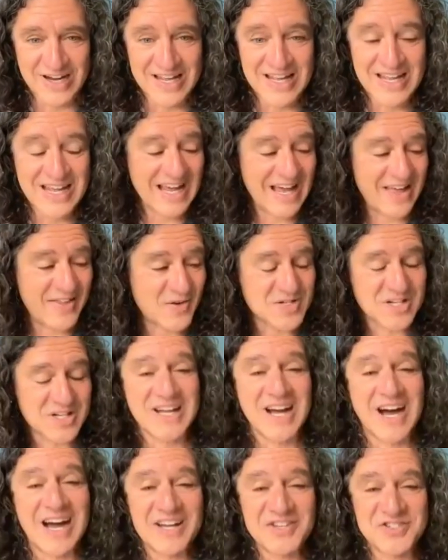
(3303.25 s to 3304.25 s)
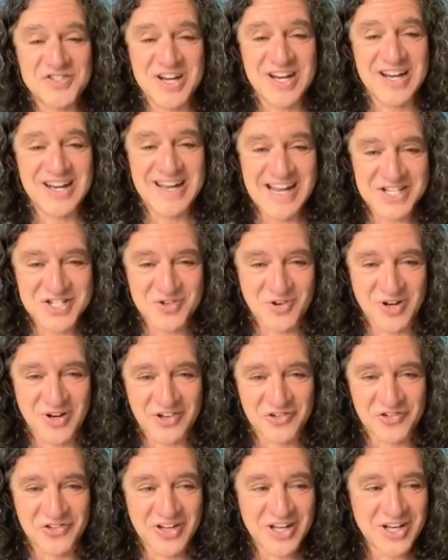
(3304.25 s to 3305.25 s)
And there was a guy sitting next to
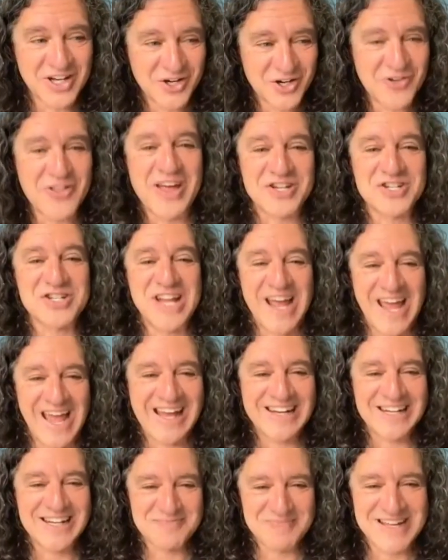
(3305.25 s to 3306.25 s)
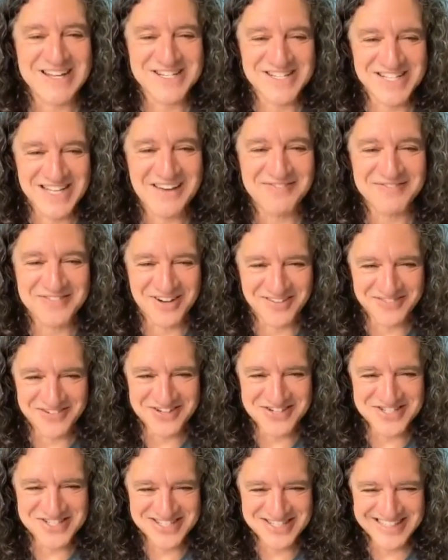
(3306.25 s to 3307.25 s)
us who then just handed me his
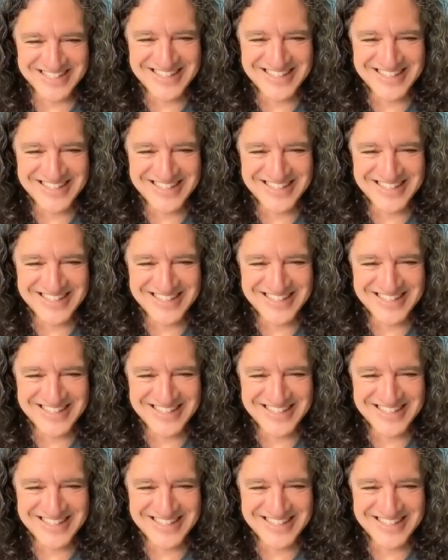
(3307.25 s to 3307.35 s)
leftovers.